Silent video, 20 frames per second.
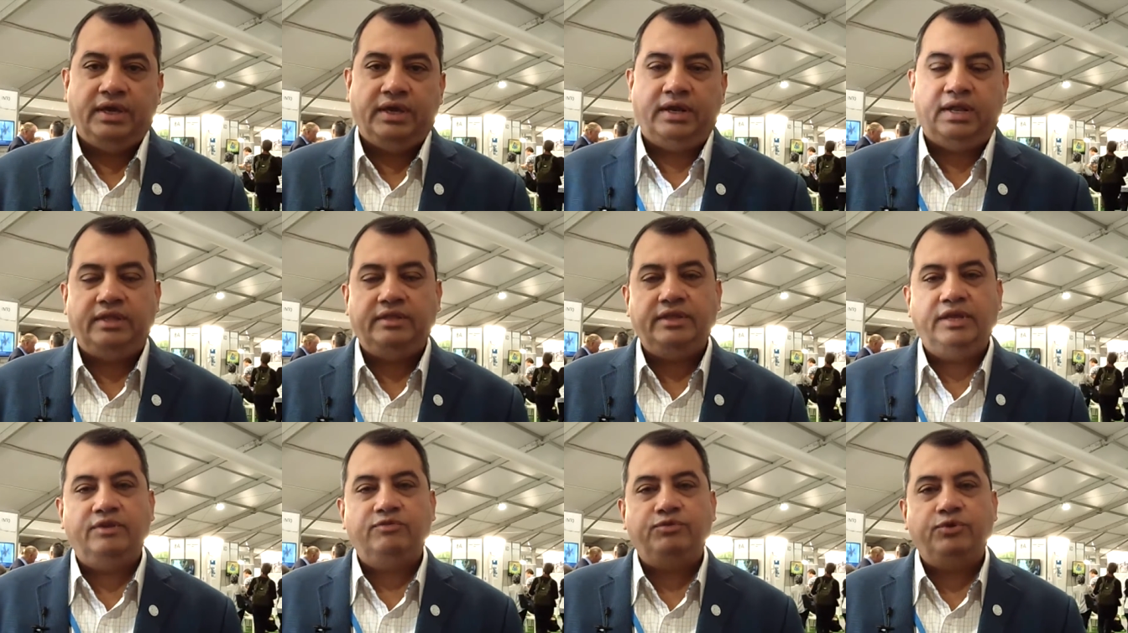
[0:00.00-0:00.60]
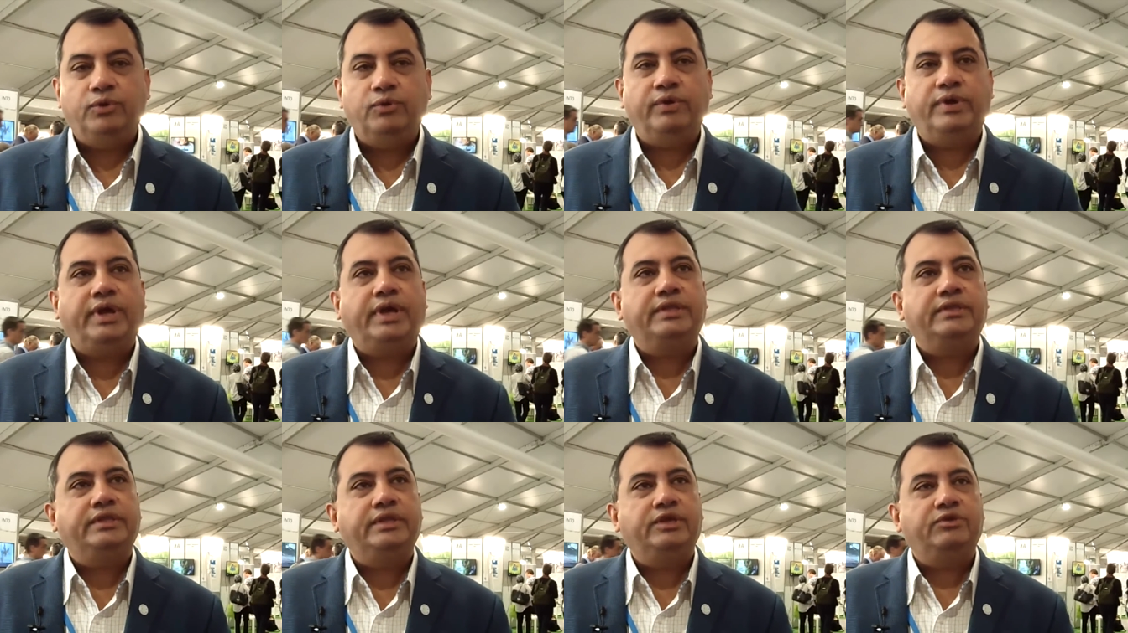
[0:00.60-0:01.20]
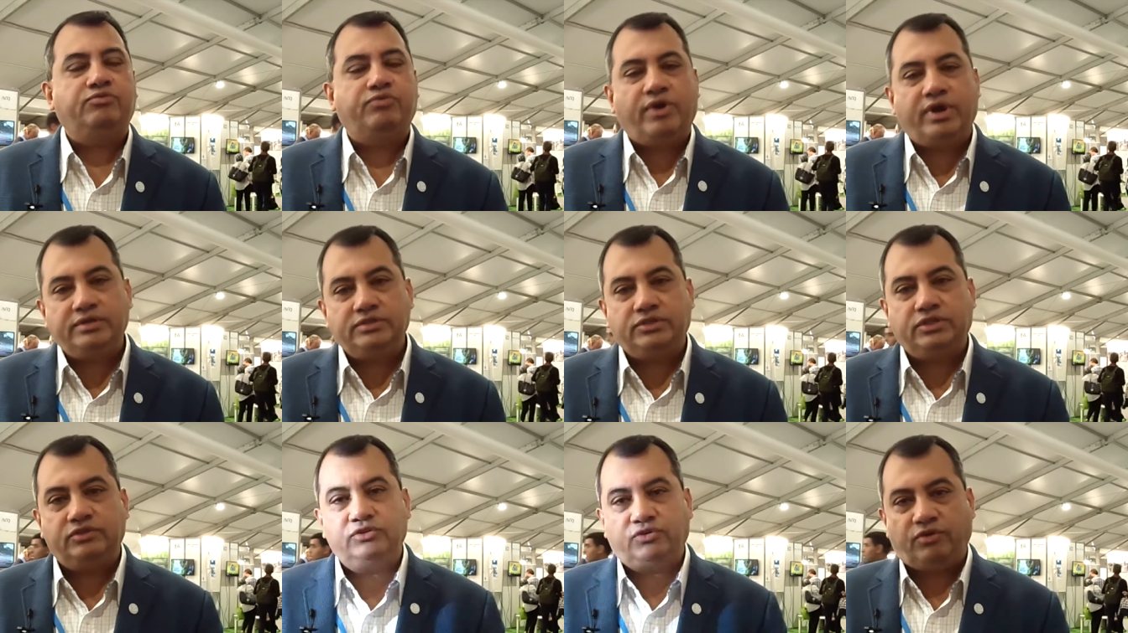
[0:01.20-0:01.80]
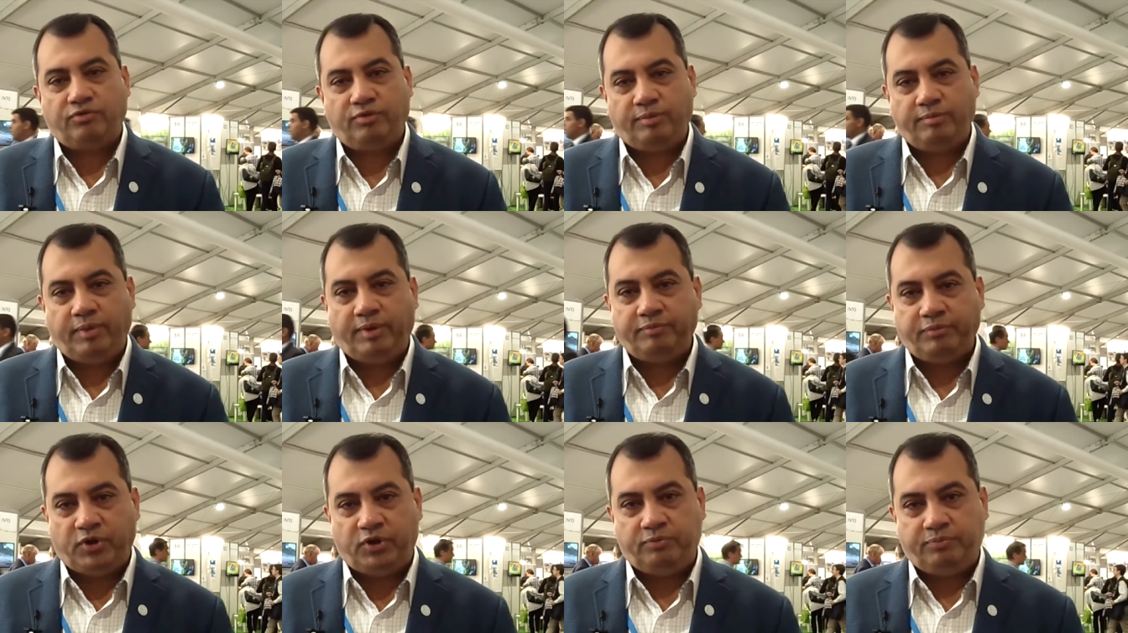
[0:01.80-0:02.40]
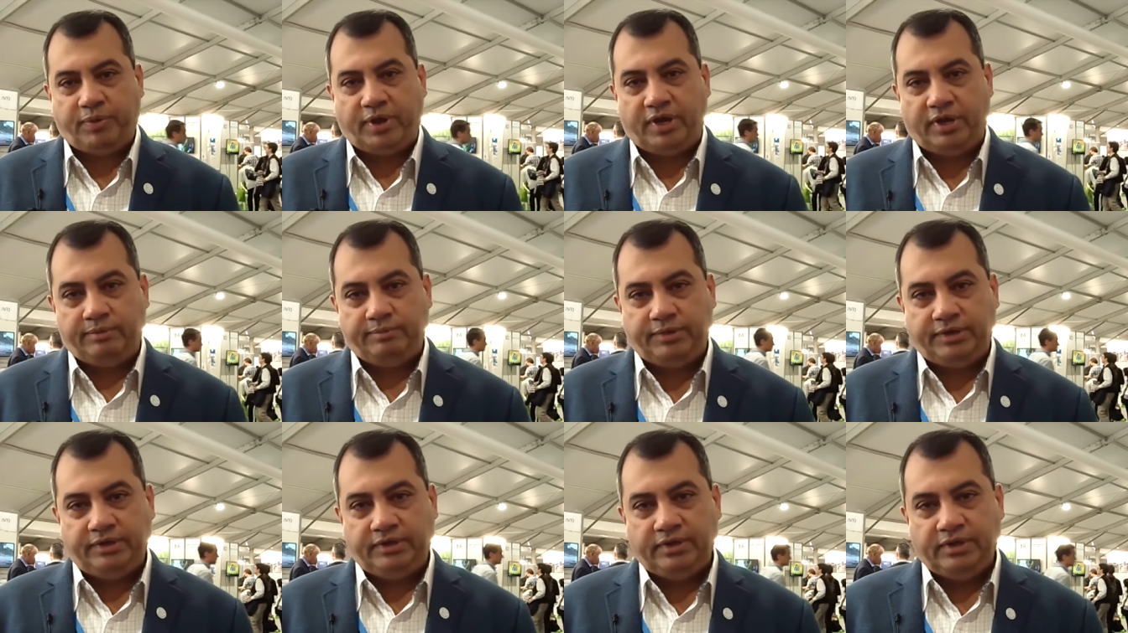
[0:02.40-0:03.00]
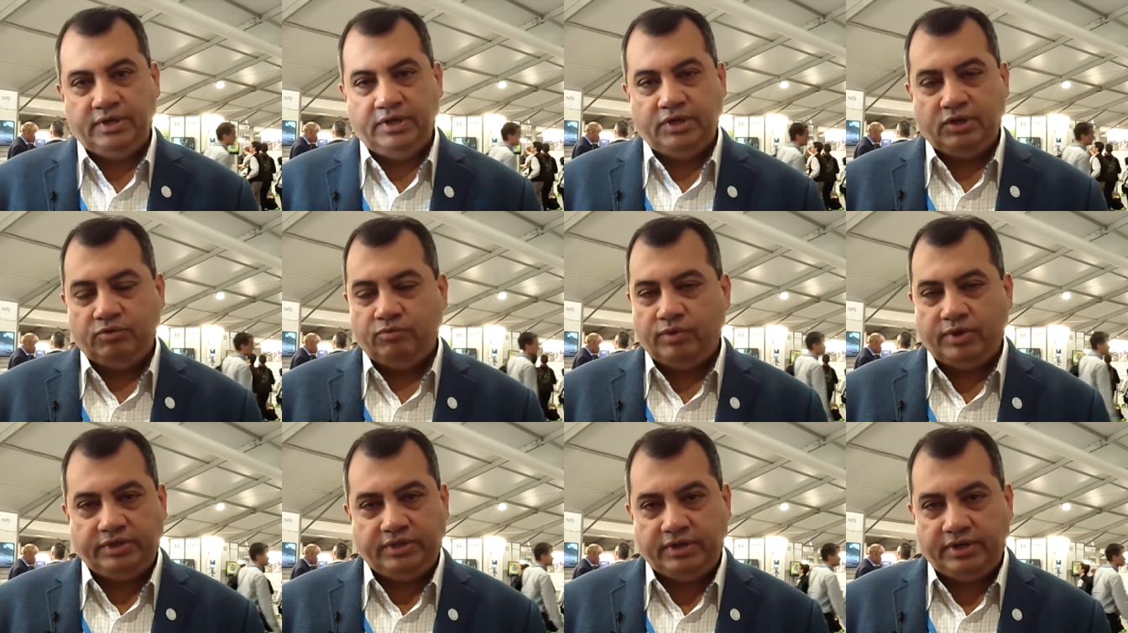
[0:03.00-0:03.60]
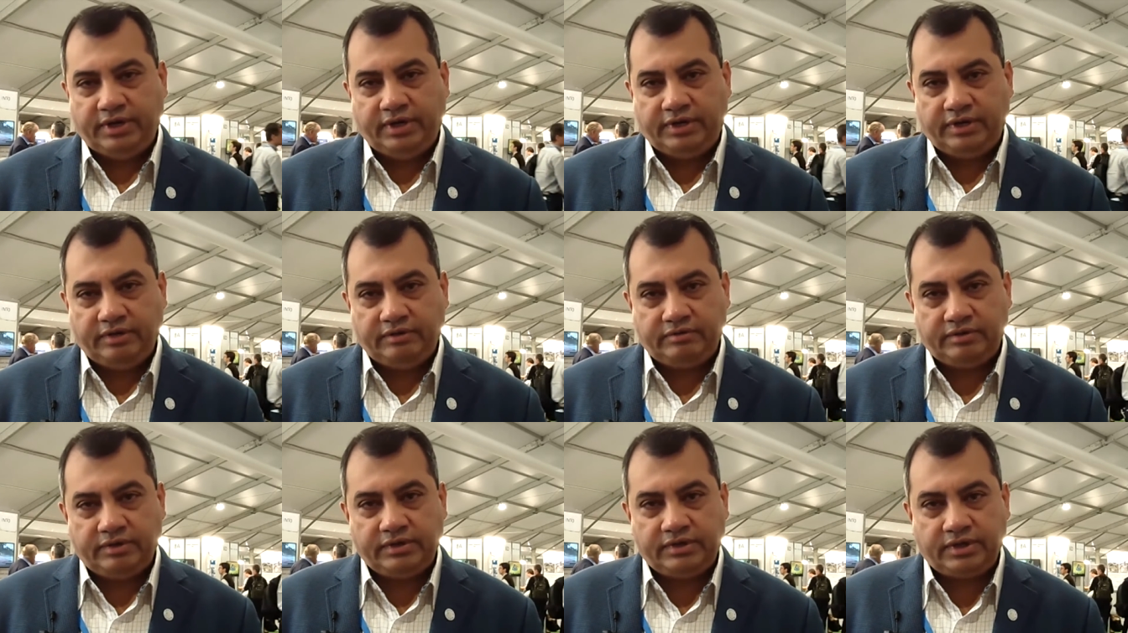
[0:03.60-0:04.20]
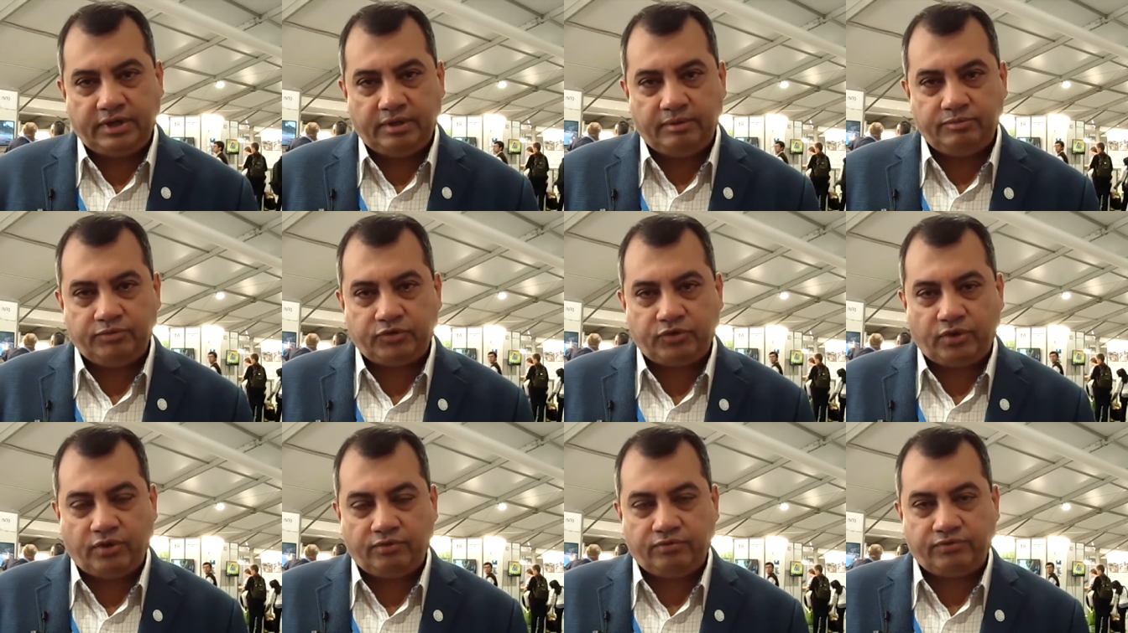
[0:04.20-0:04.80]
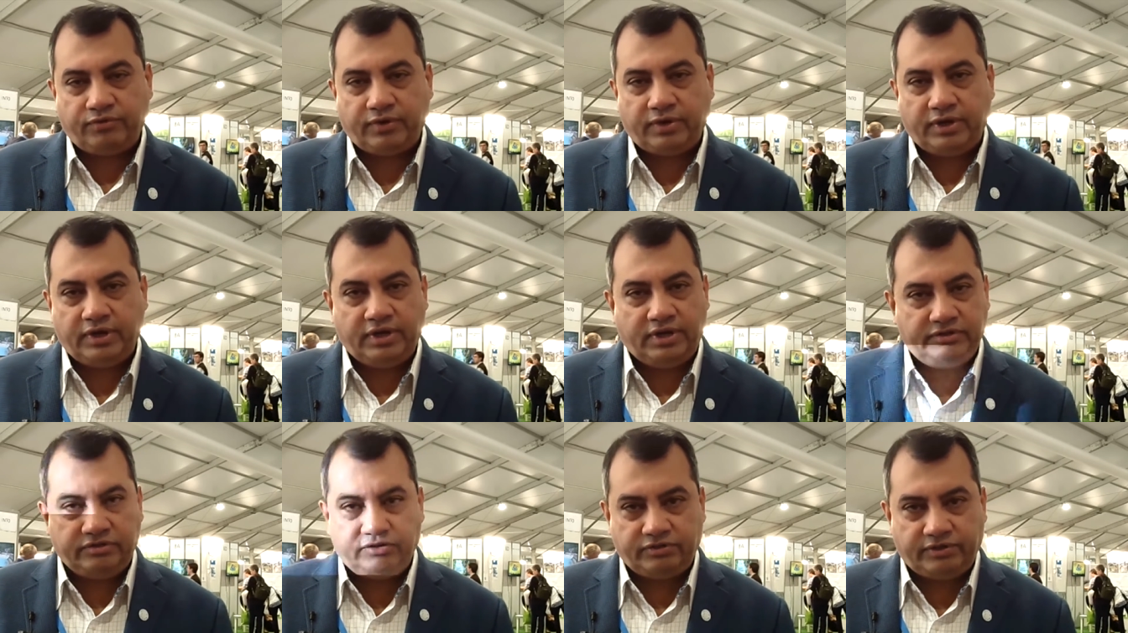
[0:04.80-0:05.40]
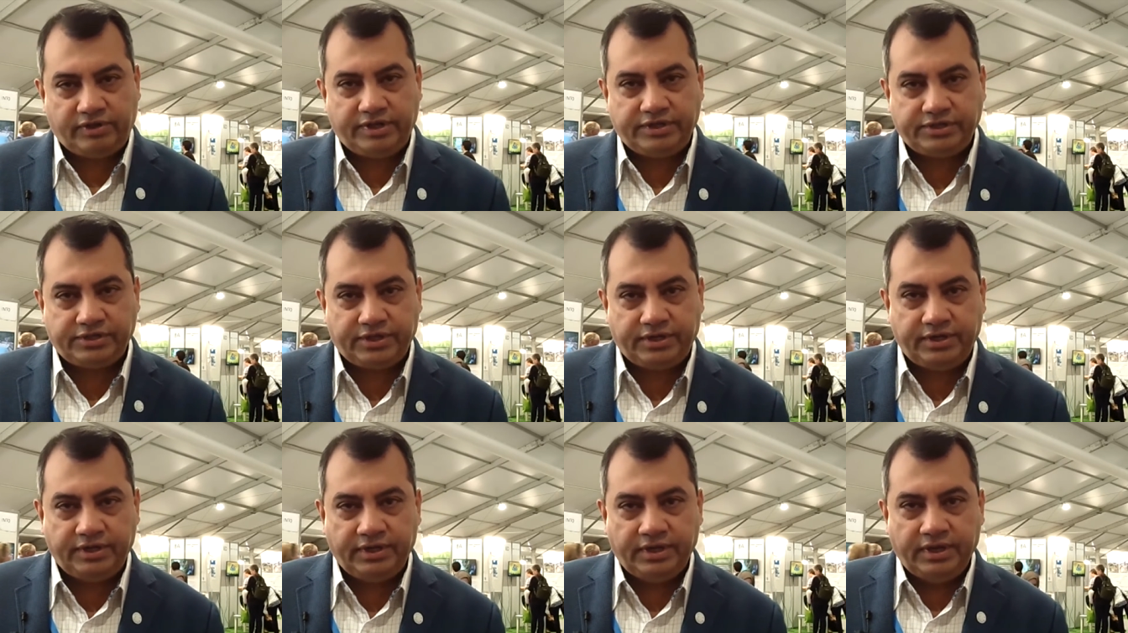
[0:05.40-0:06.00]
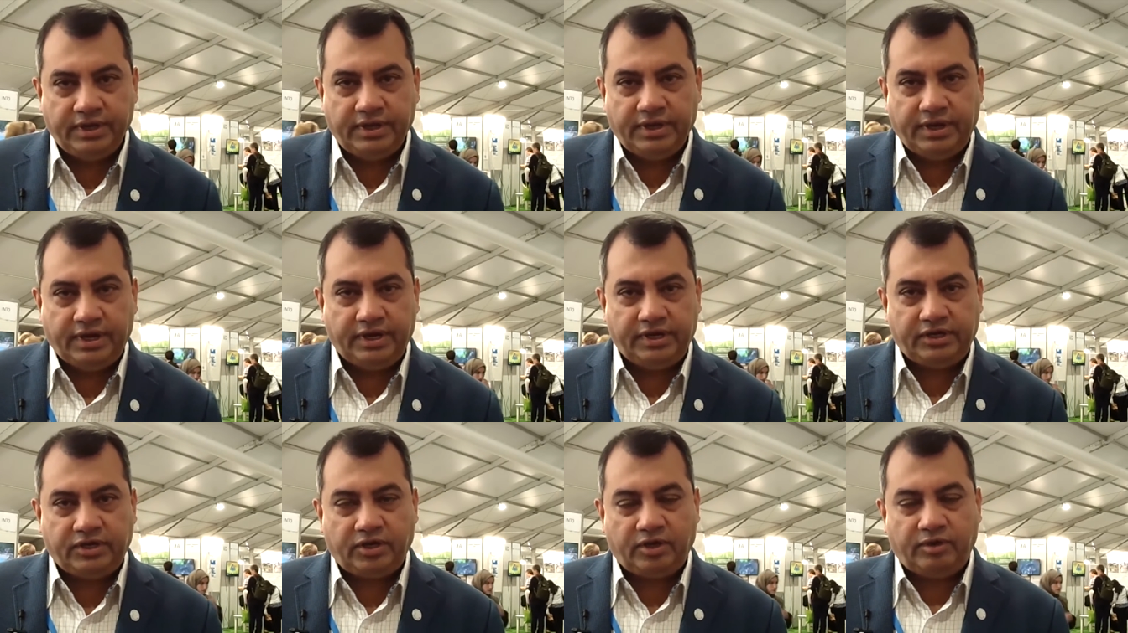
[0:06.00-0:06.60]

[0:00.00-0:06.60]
And I think if you look at the functions of a member of parliament, whether it is in terms of uh, legislation, in